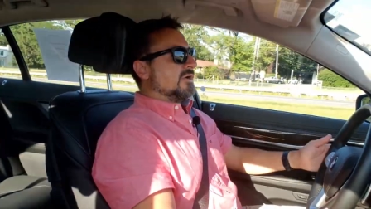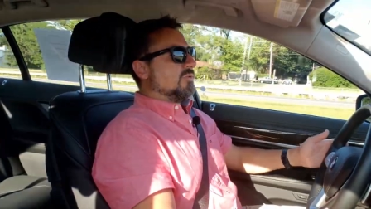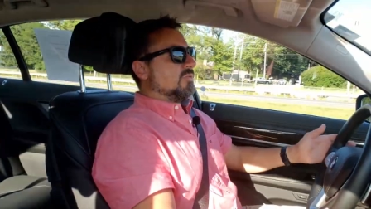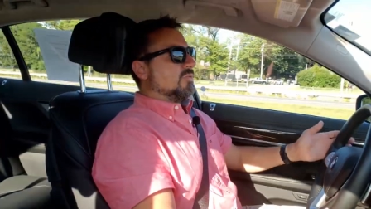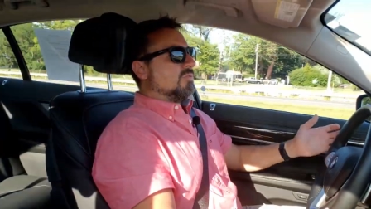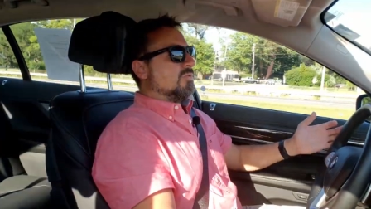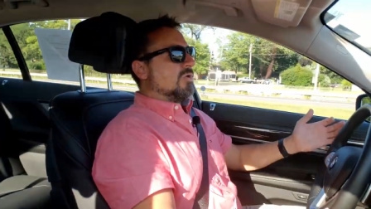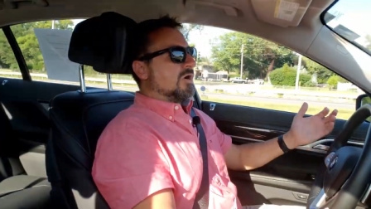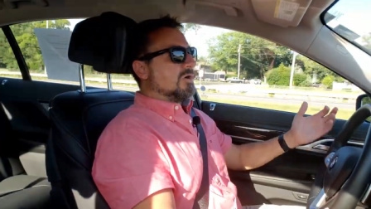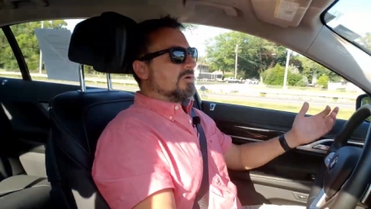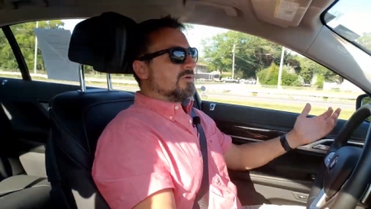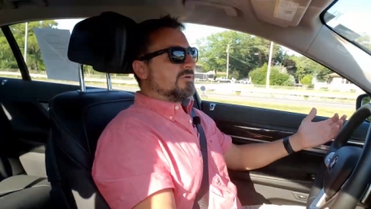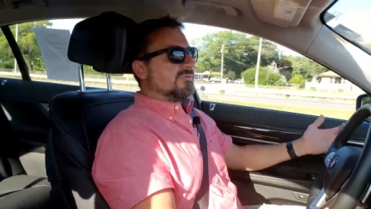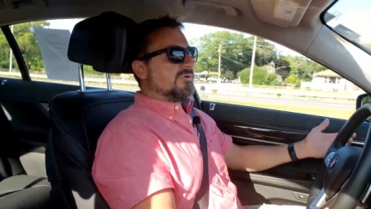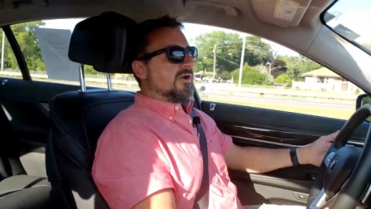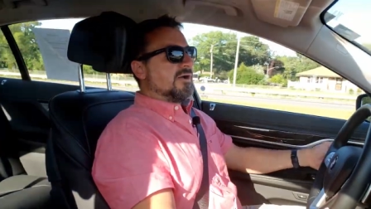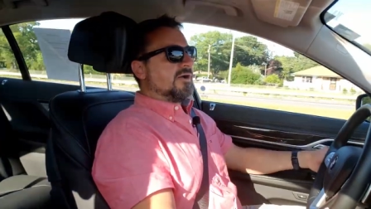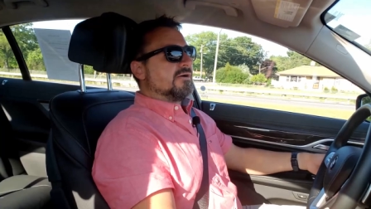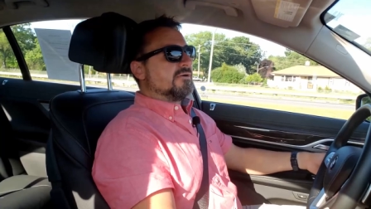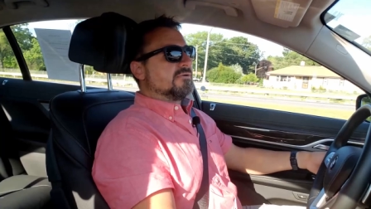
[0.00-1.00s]
walk
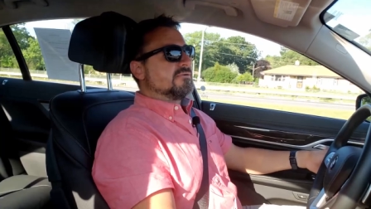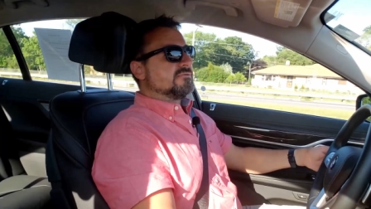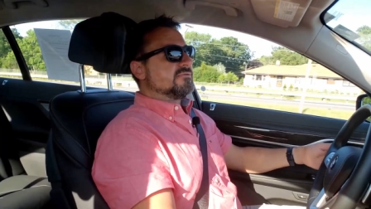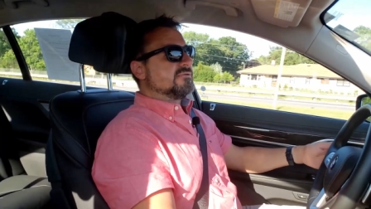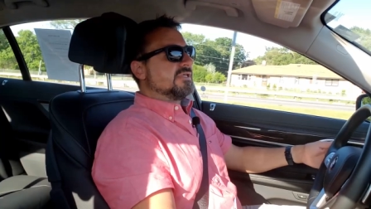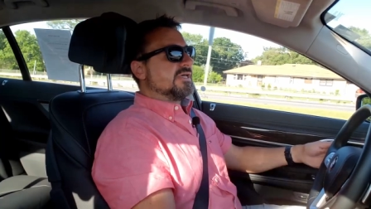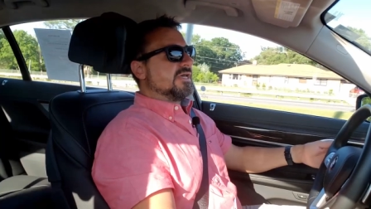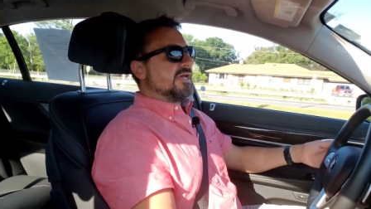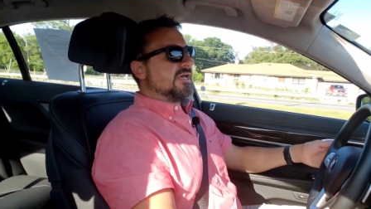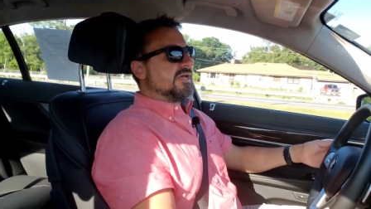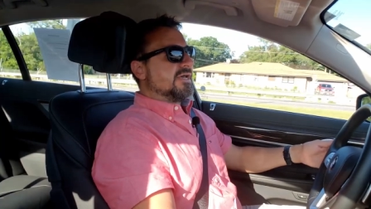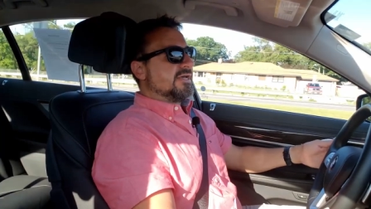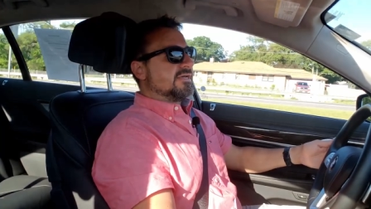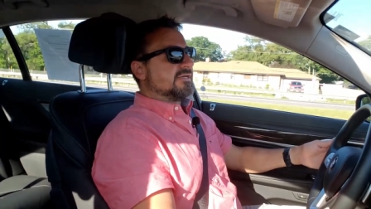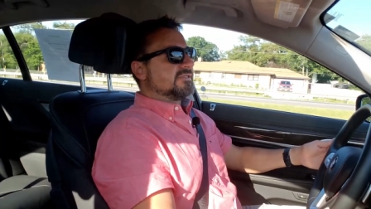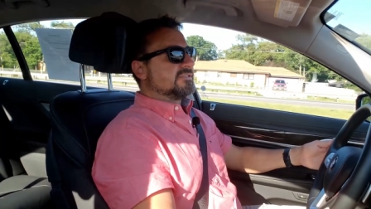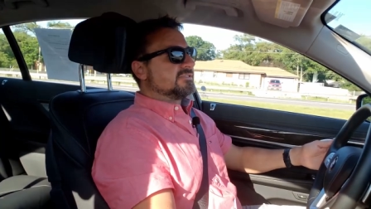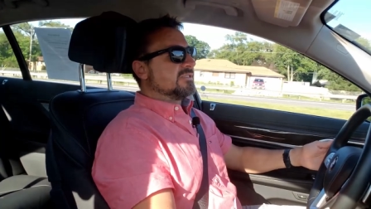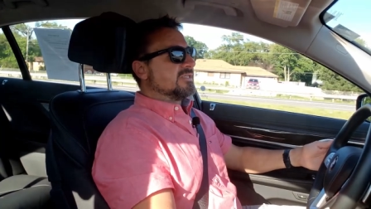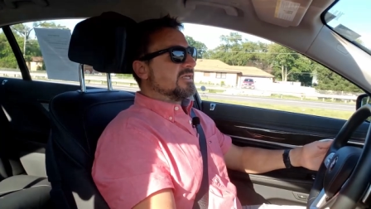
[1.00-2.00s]
around
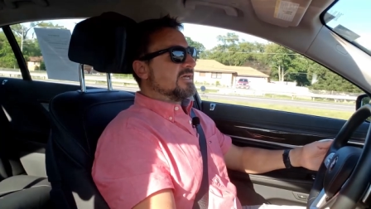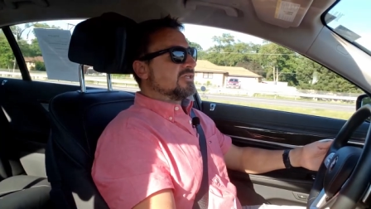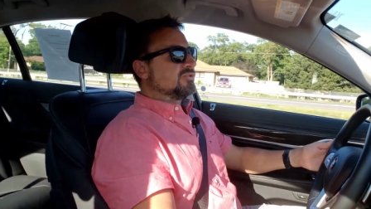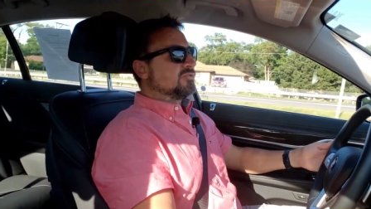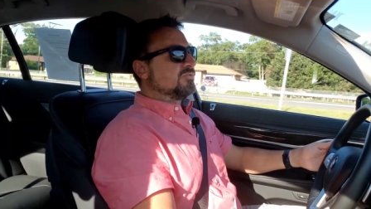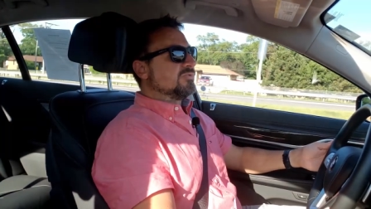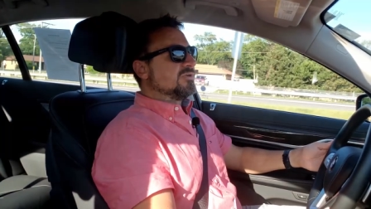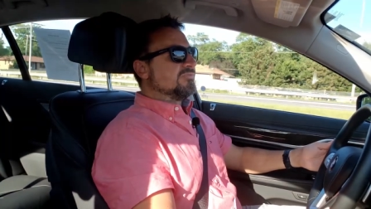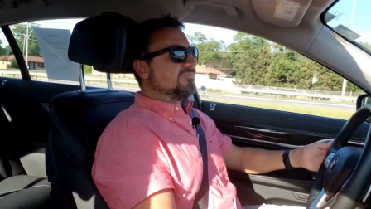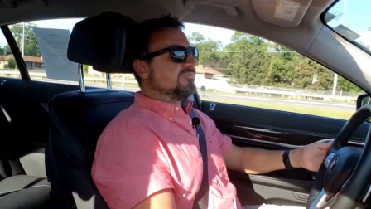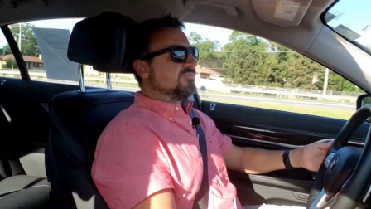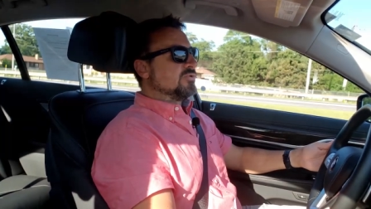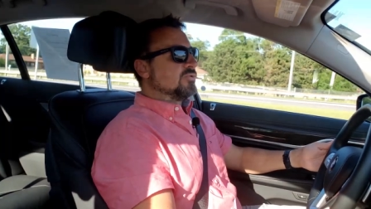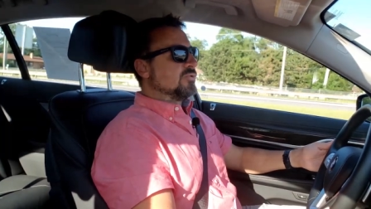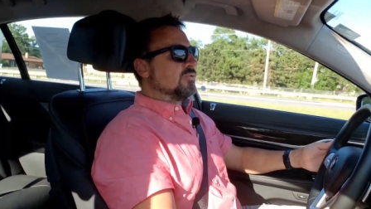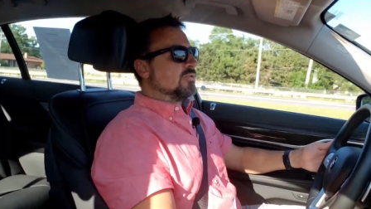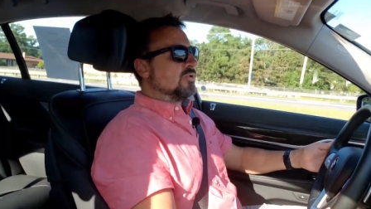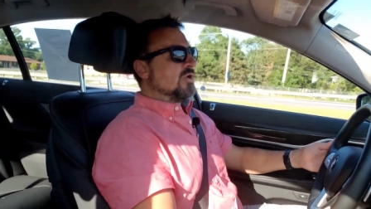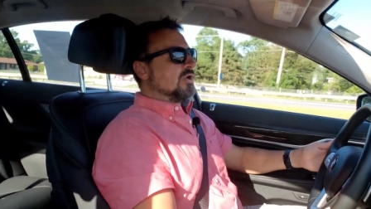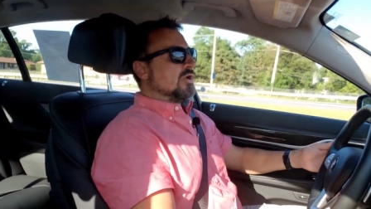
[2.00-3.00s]
uh, slash
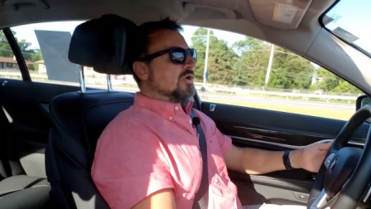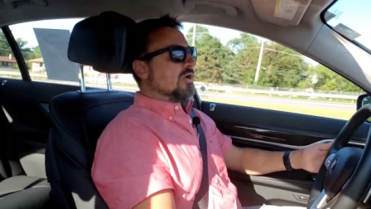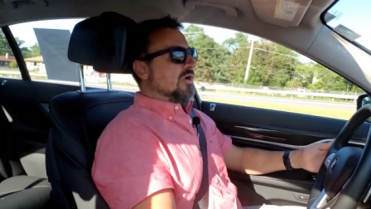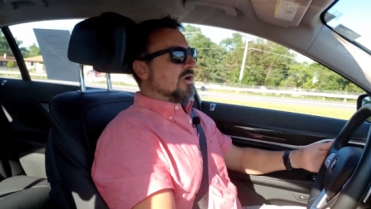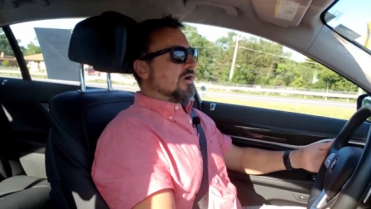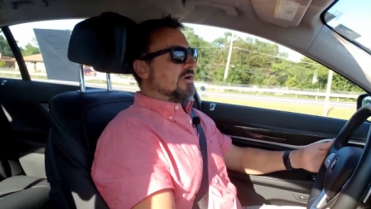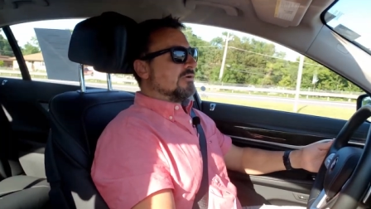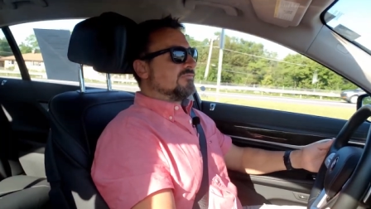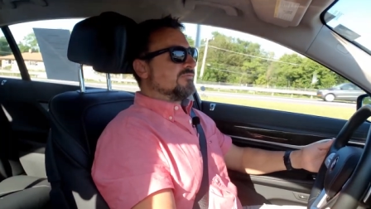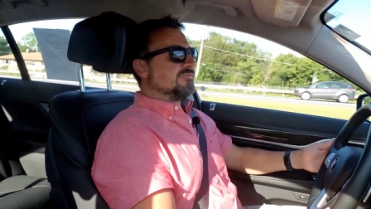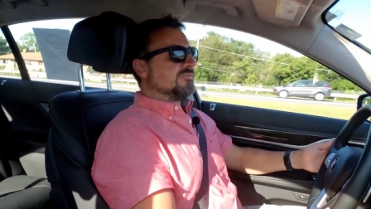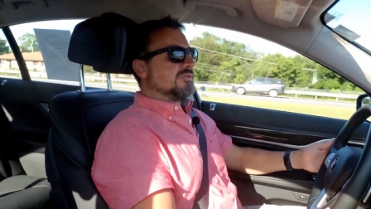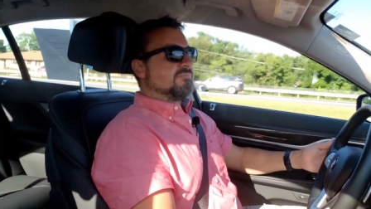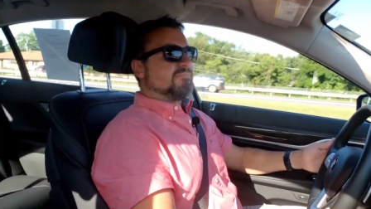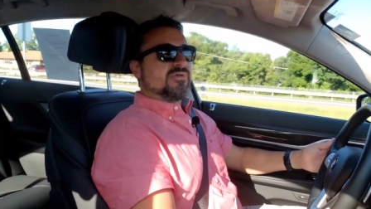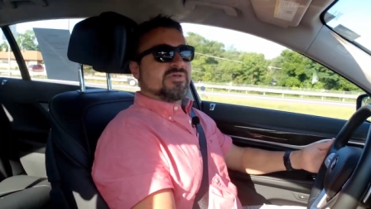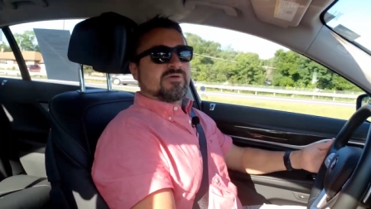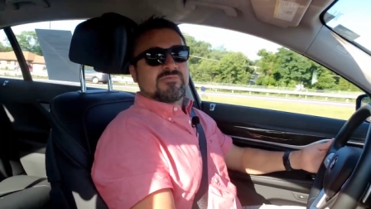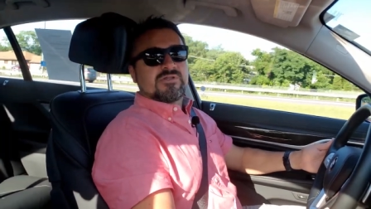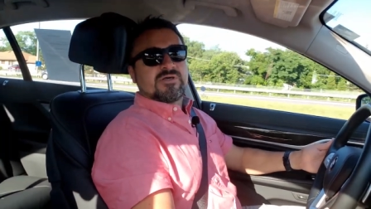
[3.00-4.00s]
review of the
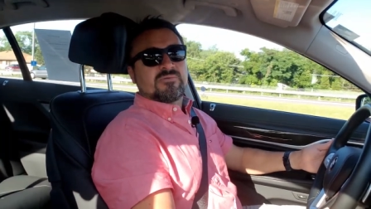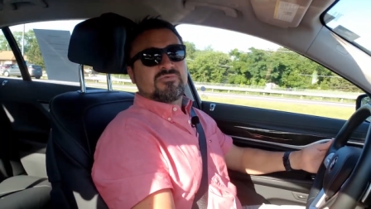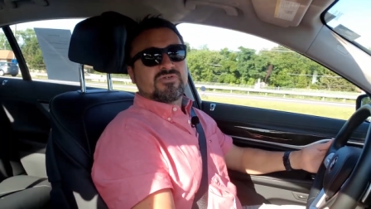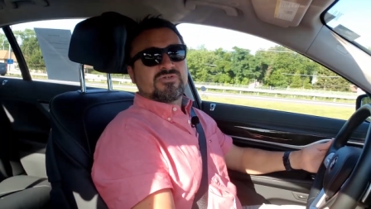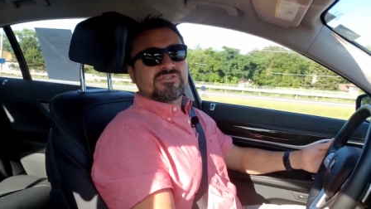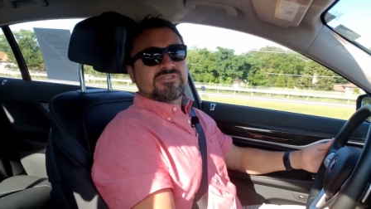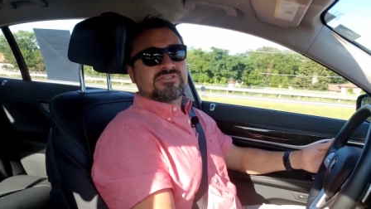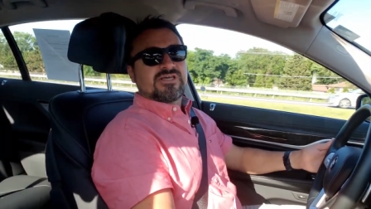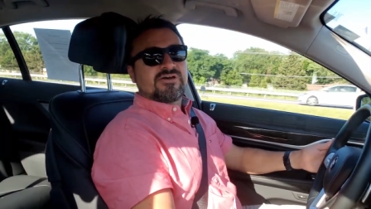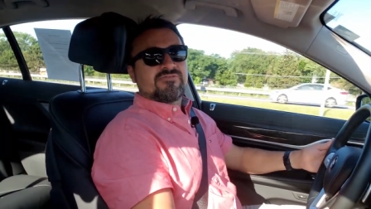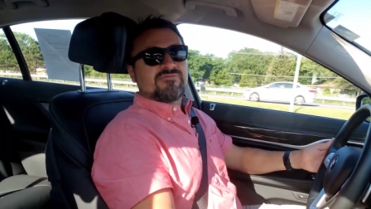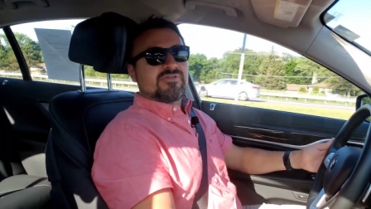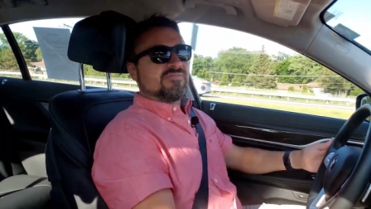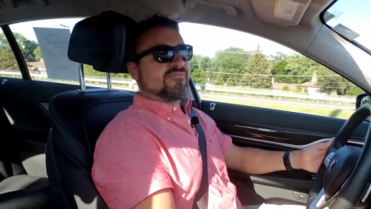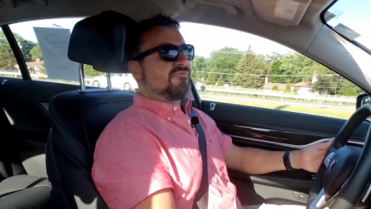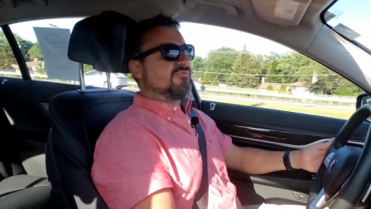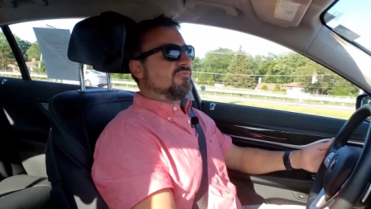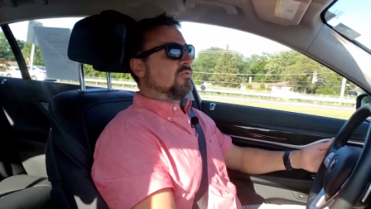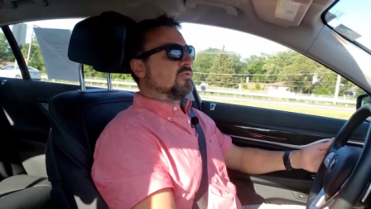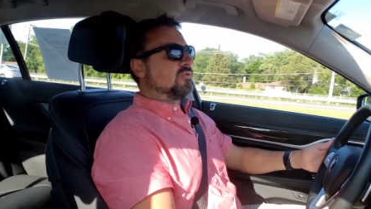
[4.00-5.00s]
B M W seven
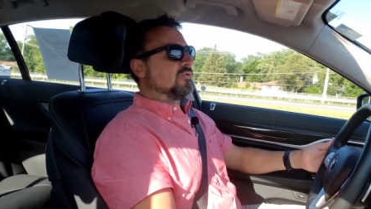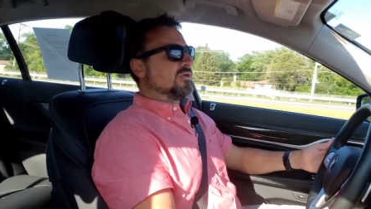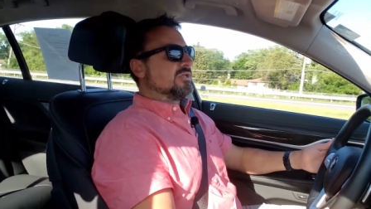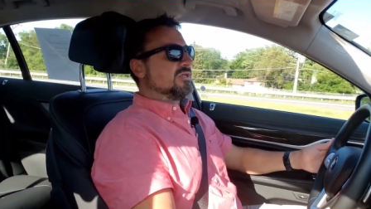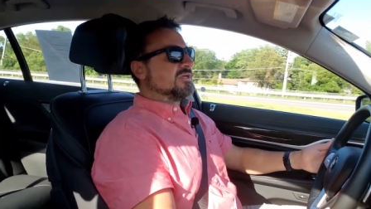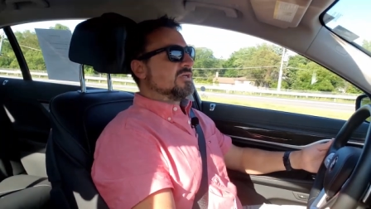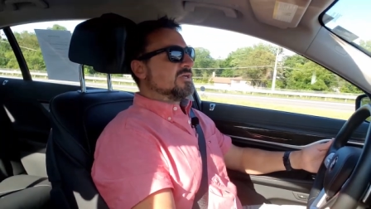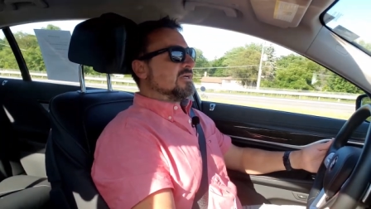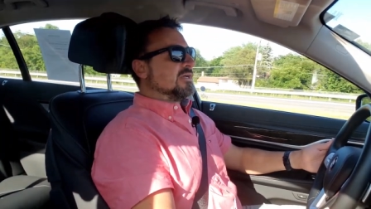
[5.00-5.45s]
forty